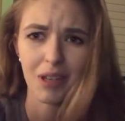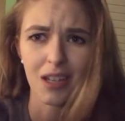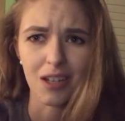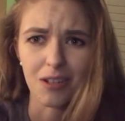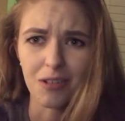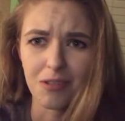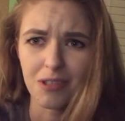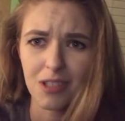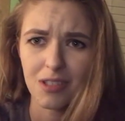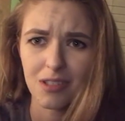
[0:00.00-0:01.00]
I'm getting
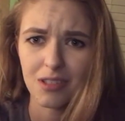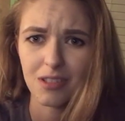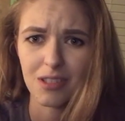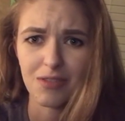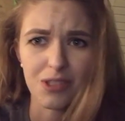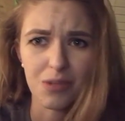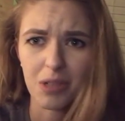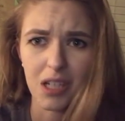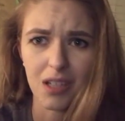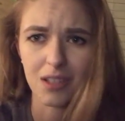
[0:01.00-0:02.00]
old. This feels
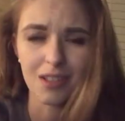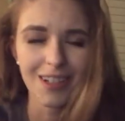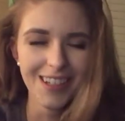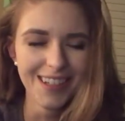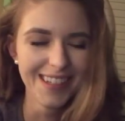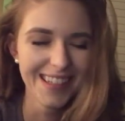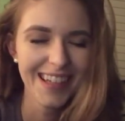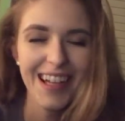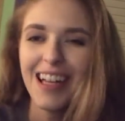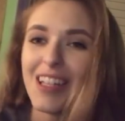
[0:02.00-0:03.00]
weird.
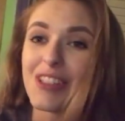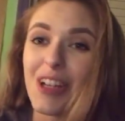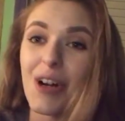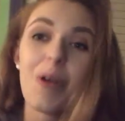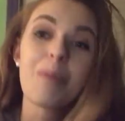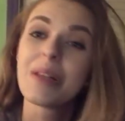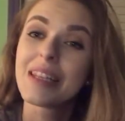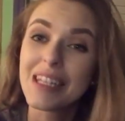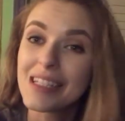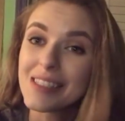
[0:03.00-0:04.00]
So
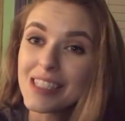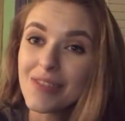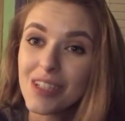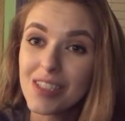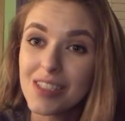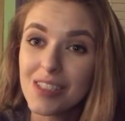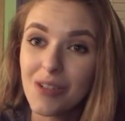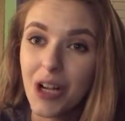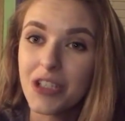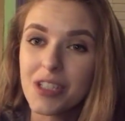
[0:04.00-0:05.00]
please leave us
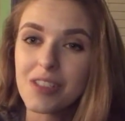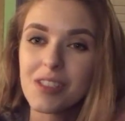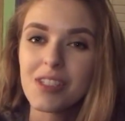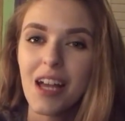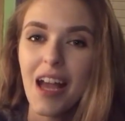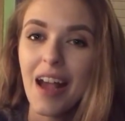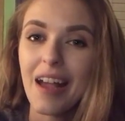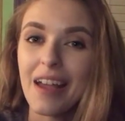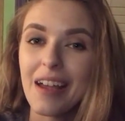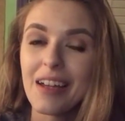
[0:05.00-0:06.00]
questions,
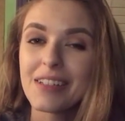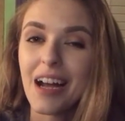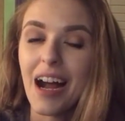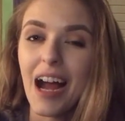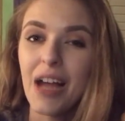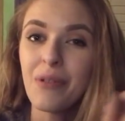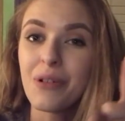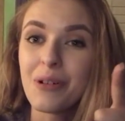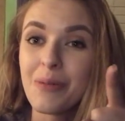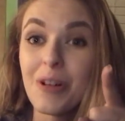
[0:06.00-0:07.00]
and I
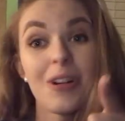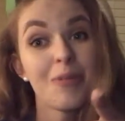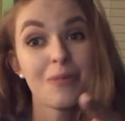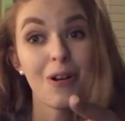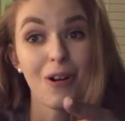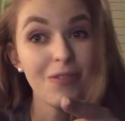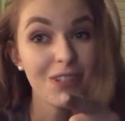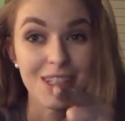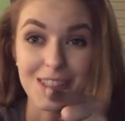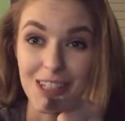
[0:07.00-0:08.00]
will
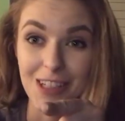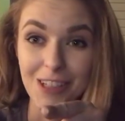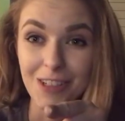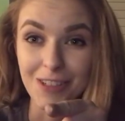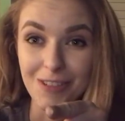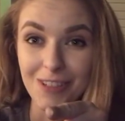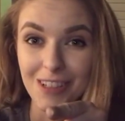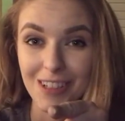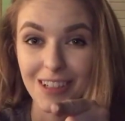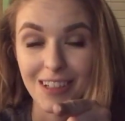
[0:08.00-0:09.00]
hopefully see you
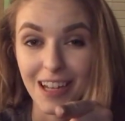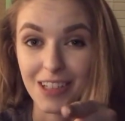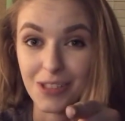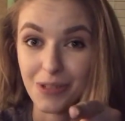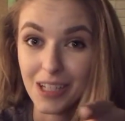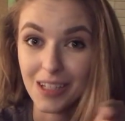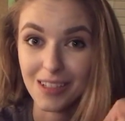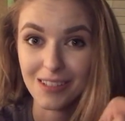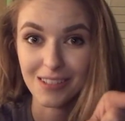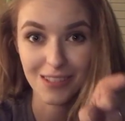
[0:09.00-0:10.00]
next
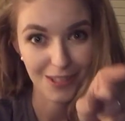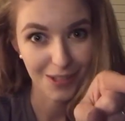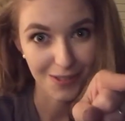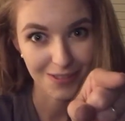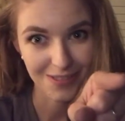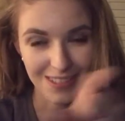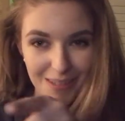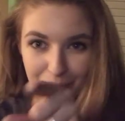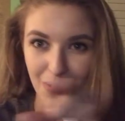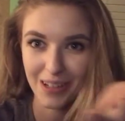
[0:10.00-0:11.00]
week. You,
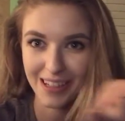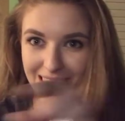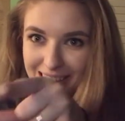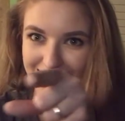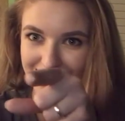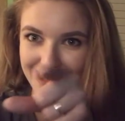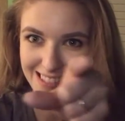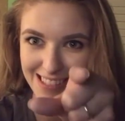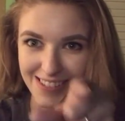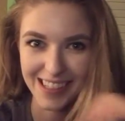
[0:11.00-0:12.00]
I'm pointing at
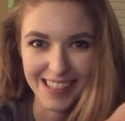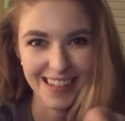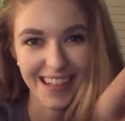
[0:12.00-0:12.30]
screen.